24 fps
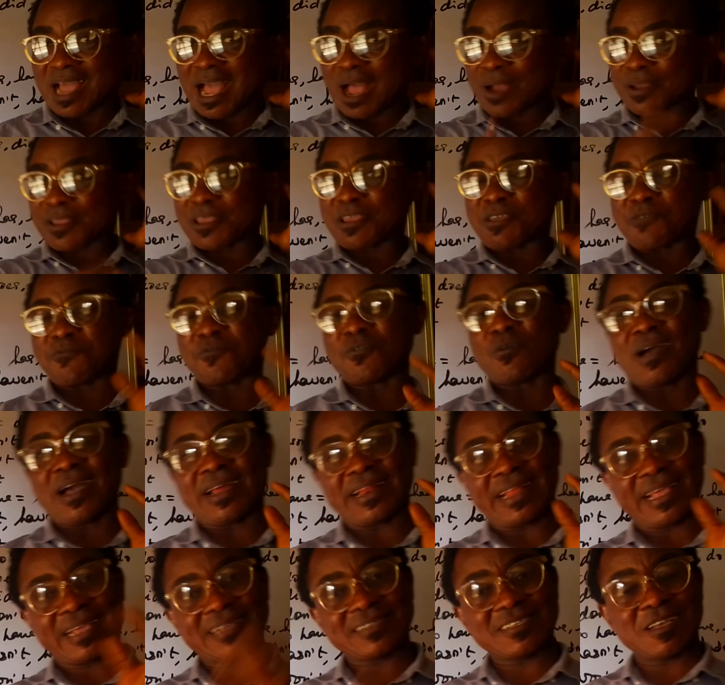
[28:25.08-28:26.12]
I'll give you
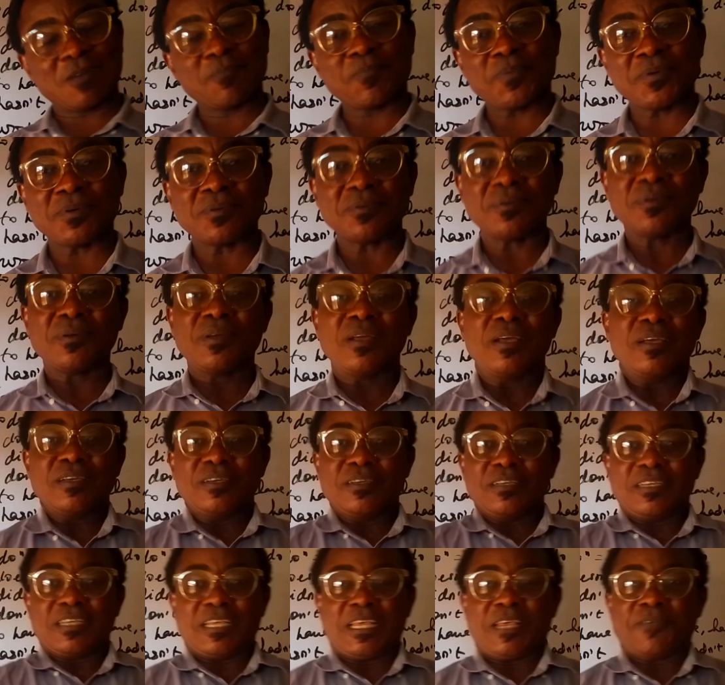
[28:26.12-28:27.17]
an example.
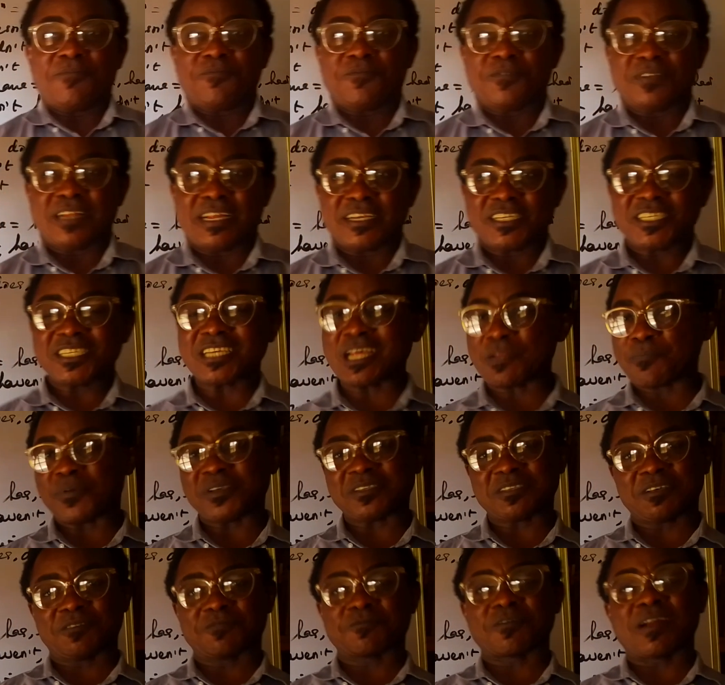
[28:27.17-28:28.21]
If in a short
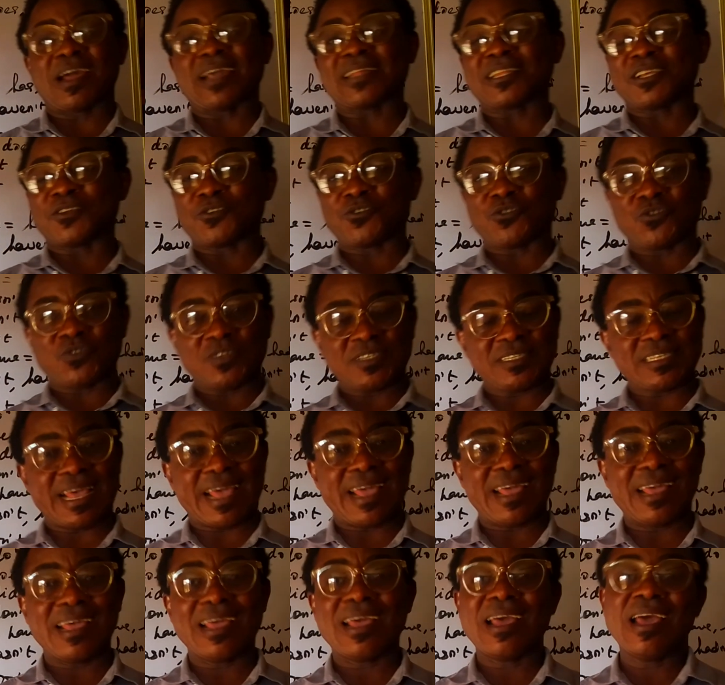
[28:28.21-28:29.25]
piece of writing you
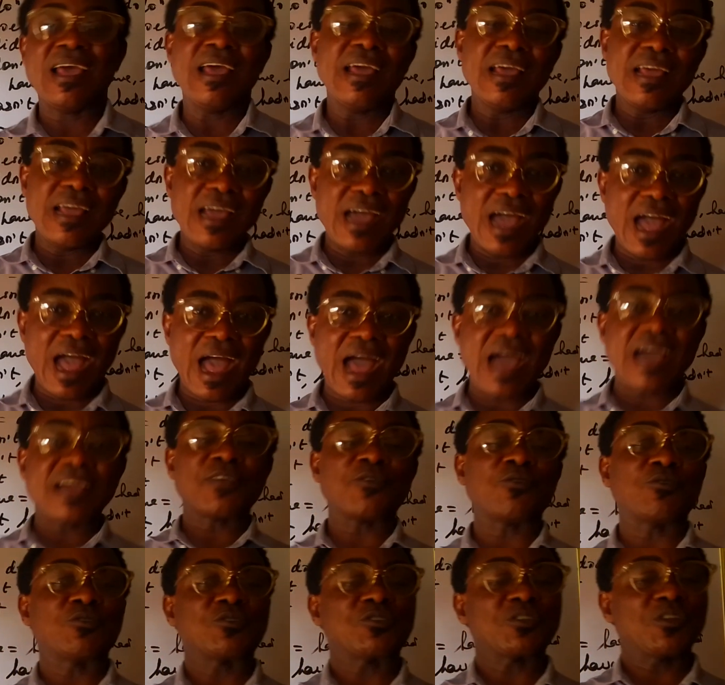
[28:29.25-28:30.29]
say,
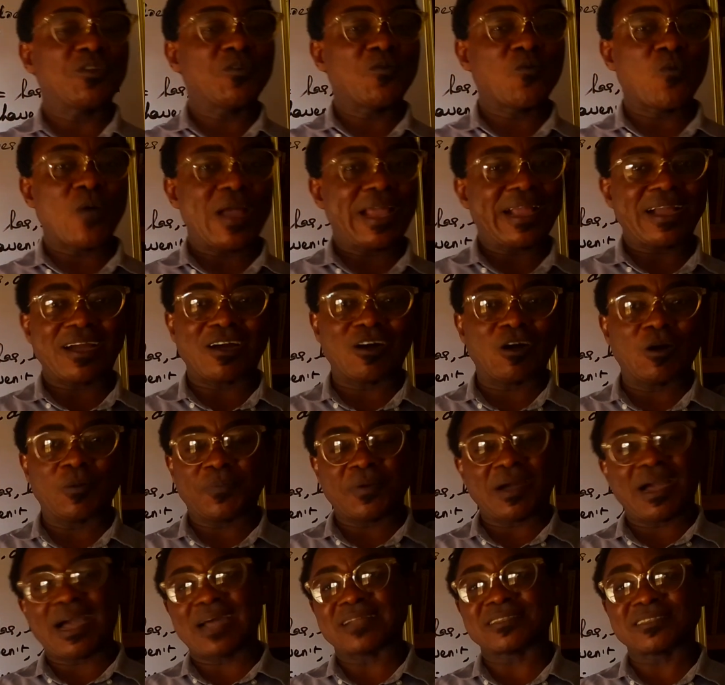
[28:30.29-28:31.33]
I usually wake
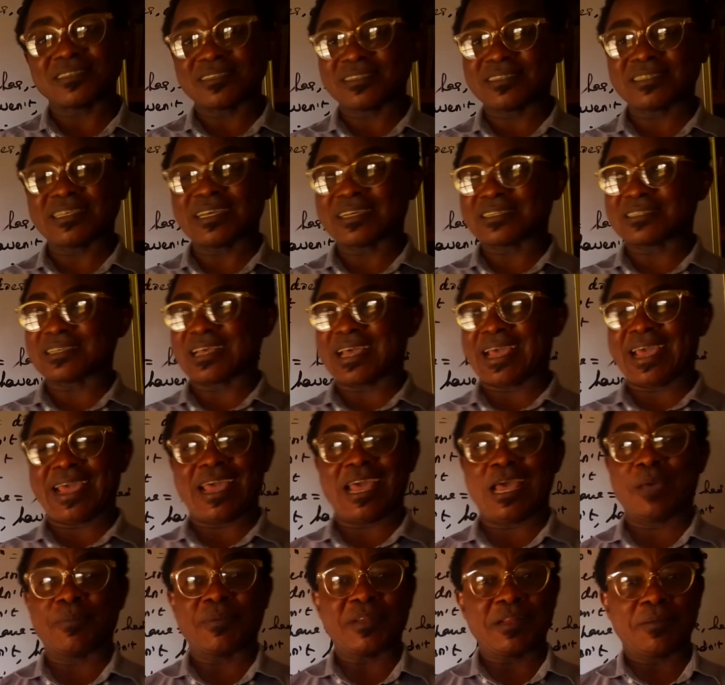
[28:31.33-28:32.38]
up at 6
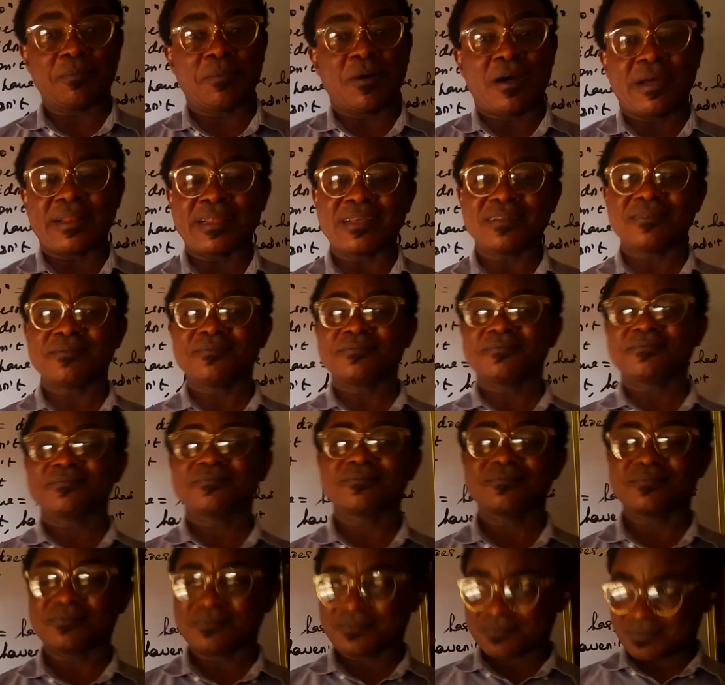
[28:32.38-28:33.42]
a.m. in the morning,
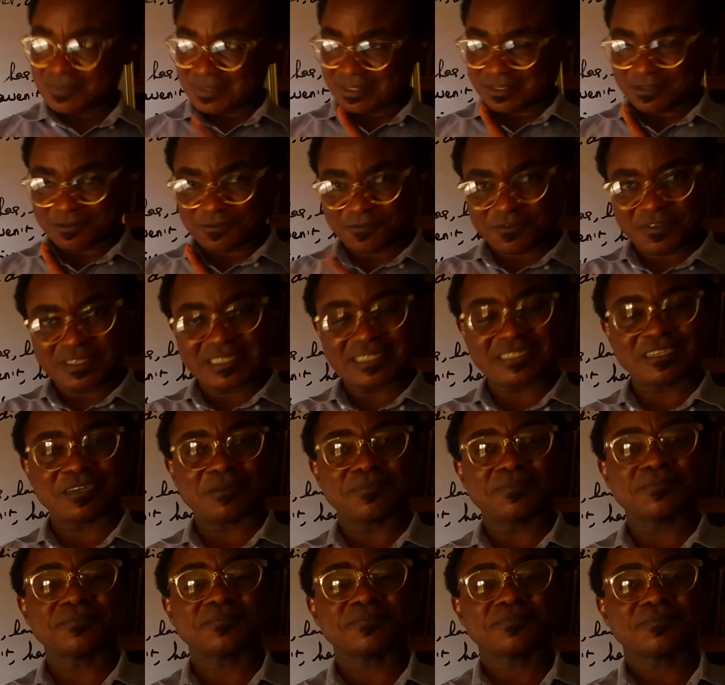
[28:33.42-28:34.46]
full stop.